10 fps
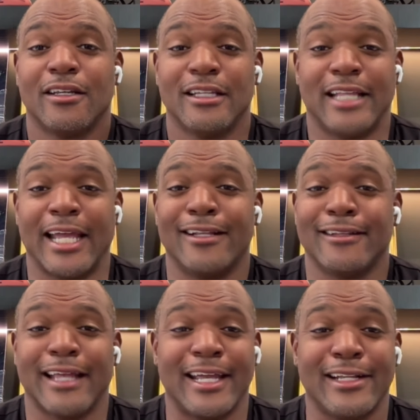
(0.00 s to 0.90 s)

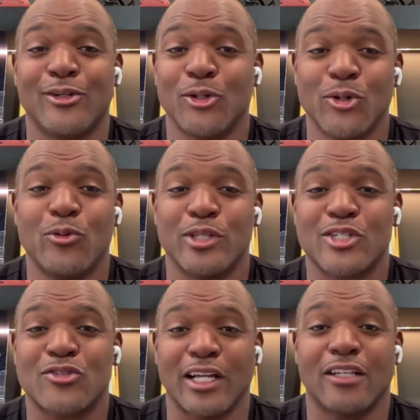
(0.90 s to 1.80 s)
They knew the
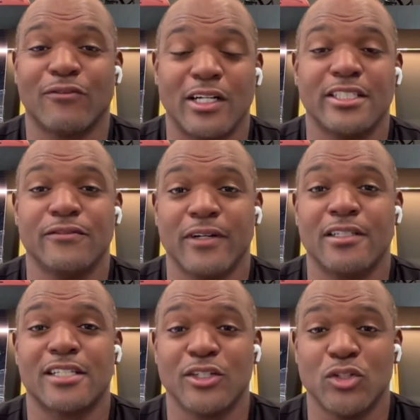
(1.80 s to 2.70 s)
strength of our
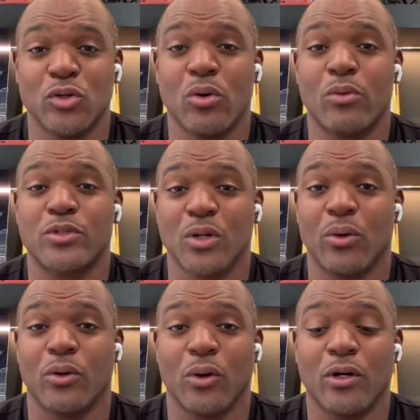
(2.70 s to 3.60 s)
defense. They knew what was
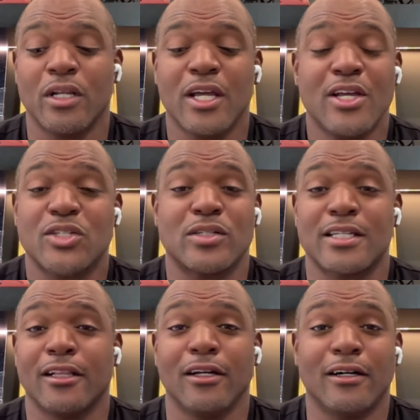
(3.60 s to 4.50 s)
going on. So they
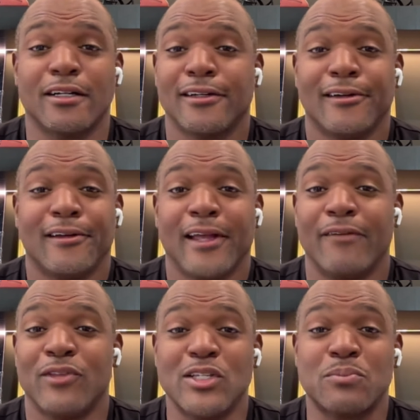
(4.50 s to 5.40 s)
said, look, if
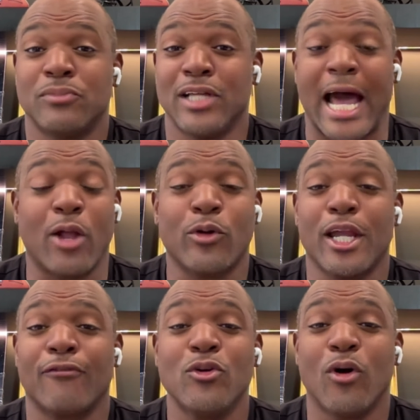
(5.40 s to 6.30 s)
this, I don't care
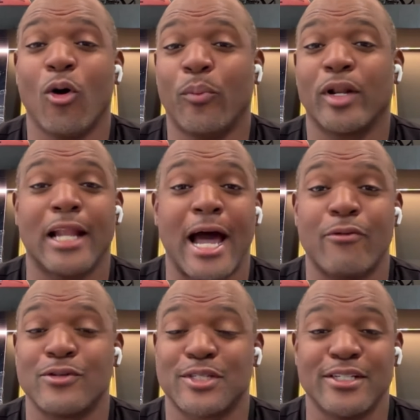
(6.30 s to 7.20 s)
if you open or not,
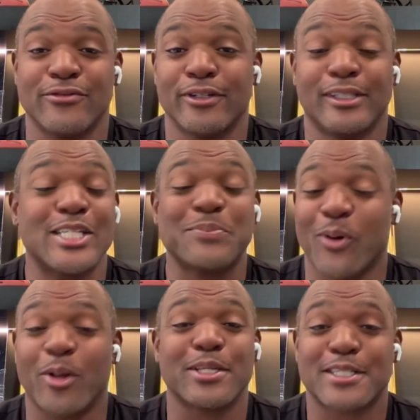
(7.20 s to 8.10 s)
receiver, this
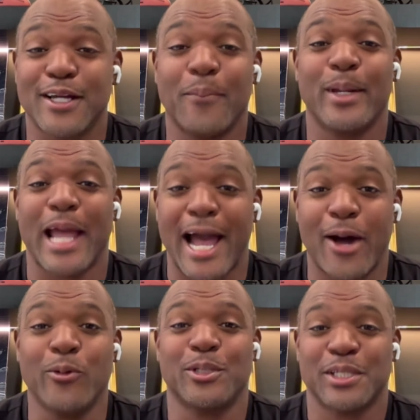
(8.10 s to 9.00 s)
ball is coming
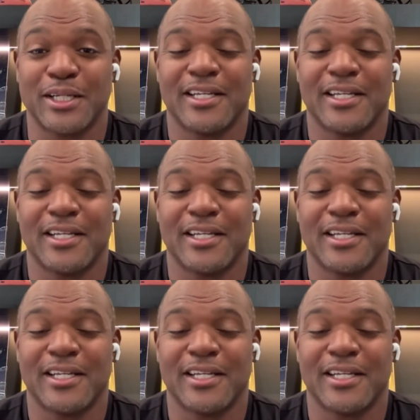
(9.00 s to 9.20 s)
out.